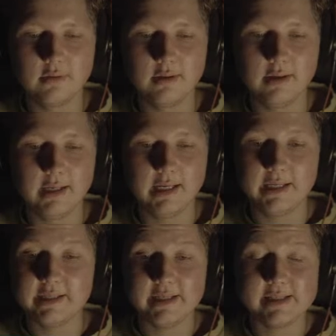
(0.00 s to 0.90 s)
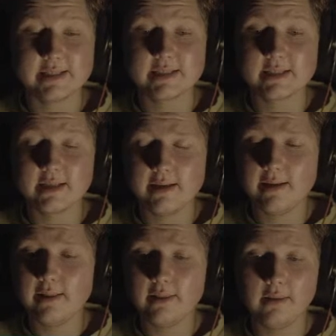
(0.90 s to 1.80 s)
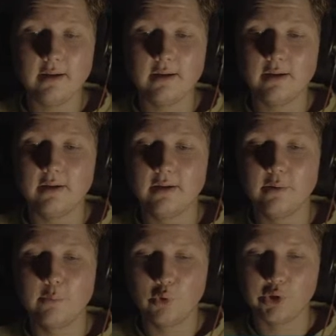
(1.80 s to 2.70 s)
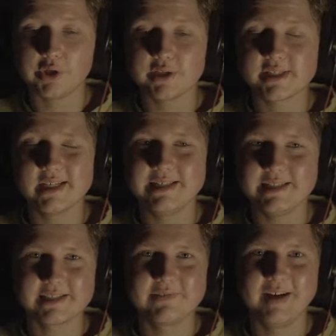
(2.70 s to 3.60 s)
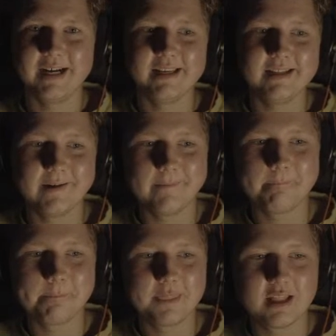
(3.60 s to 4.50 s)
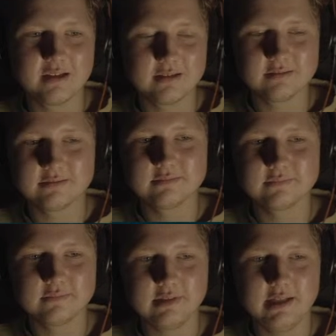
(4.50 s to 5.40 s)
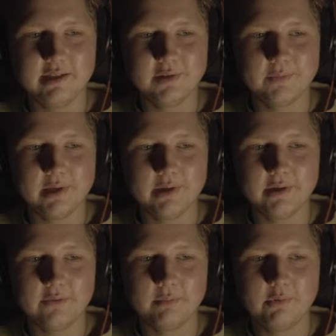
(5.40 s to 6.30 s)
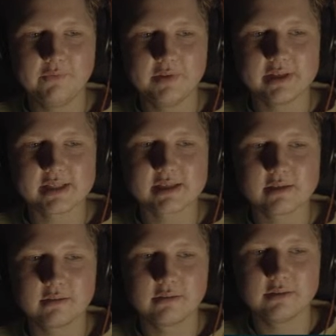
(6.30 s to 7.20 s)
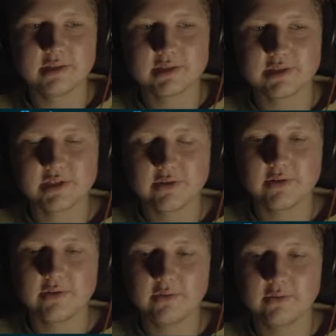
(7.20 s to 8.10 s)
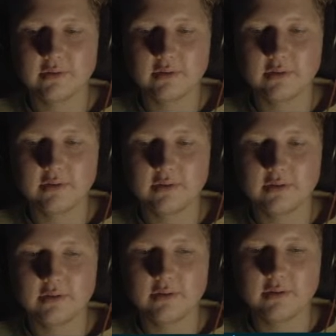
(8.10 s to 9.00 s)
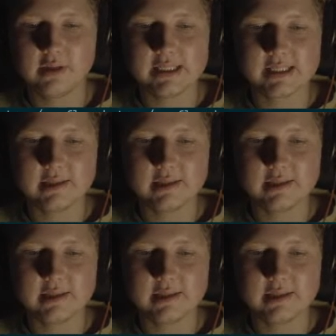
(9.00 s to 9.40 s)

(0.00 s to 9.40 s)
and it still works just fine. And if we remove this, just to show you, it still